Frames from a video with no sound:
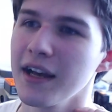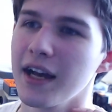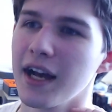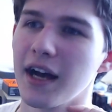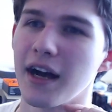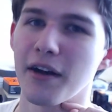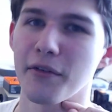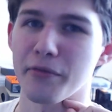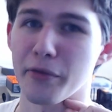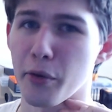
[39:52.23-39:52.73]

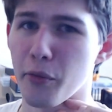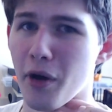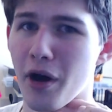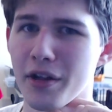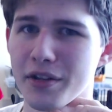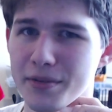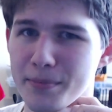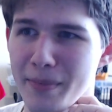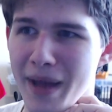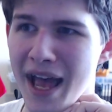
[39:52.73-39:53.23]
for
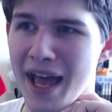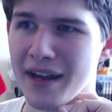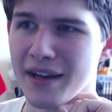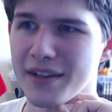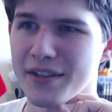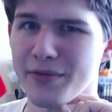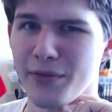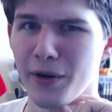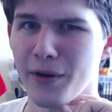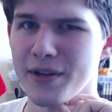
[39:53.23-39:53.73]
Wattman,
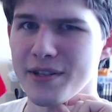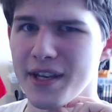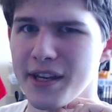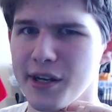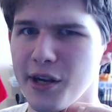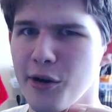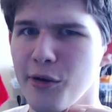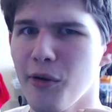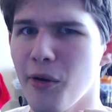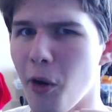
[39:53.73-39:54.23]
as far as I
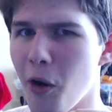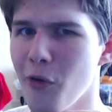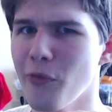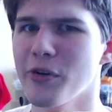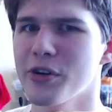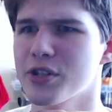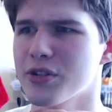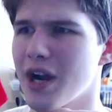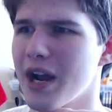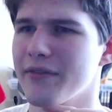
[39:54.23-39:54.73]
know.
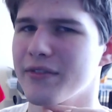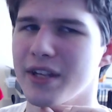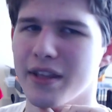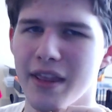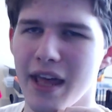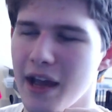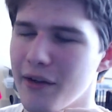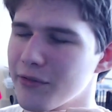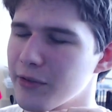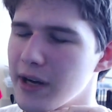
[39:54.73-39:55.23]
Overdrive did
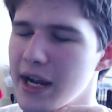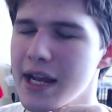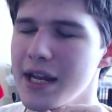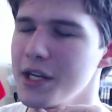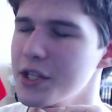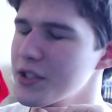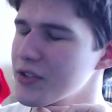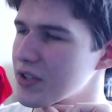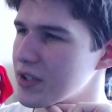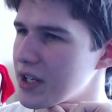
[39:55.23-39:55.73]
that for
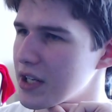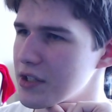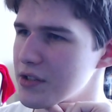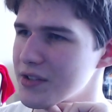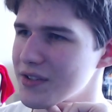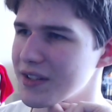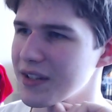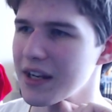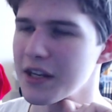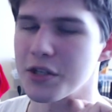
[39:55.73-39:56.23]
ages and
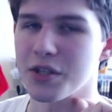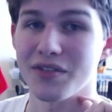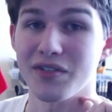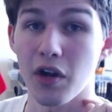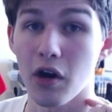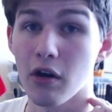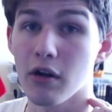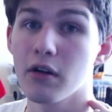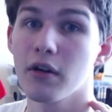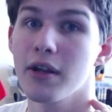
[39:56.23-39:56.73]
ages and ages.
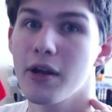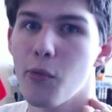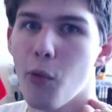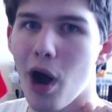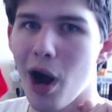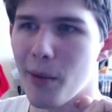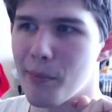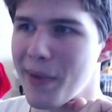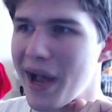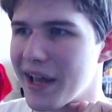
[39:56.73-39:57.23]
Early
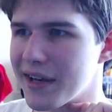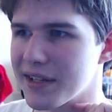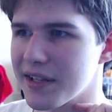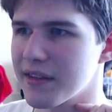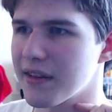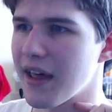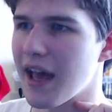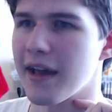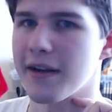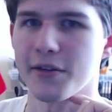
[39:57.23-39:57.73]
Wattman
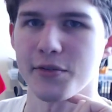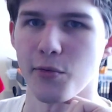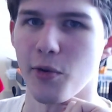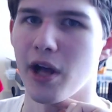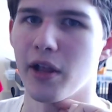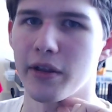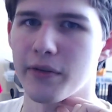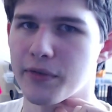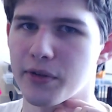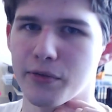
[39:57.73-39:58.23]
did that as
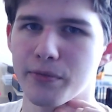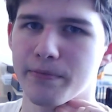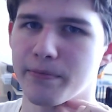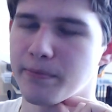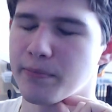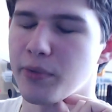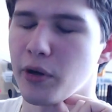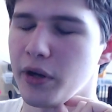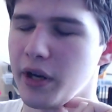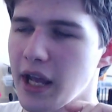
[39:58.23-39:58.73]
well. If you
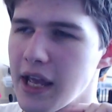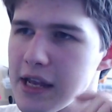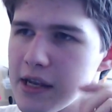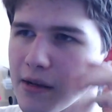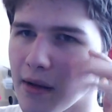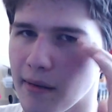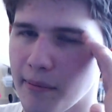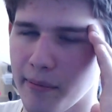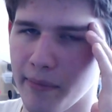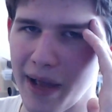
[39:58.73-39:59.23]
put
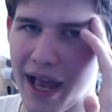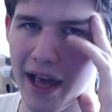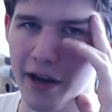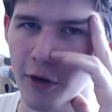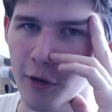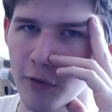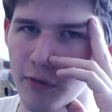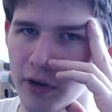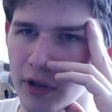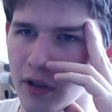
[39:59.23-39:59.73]
a bad
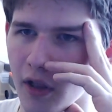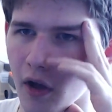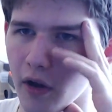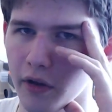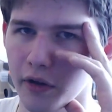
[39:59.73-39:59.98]
overclock on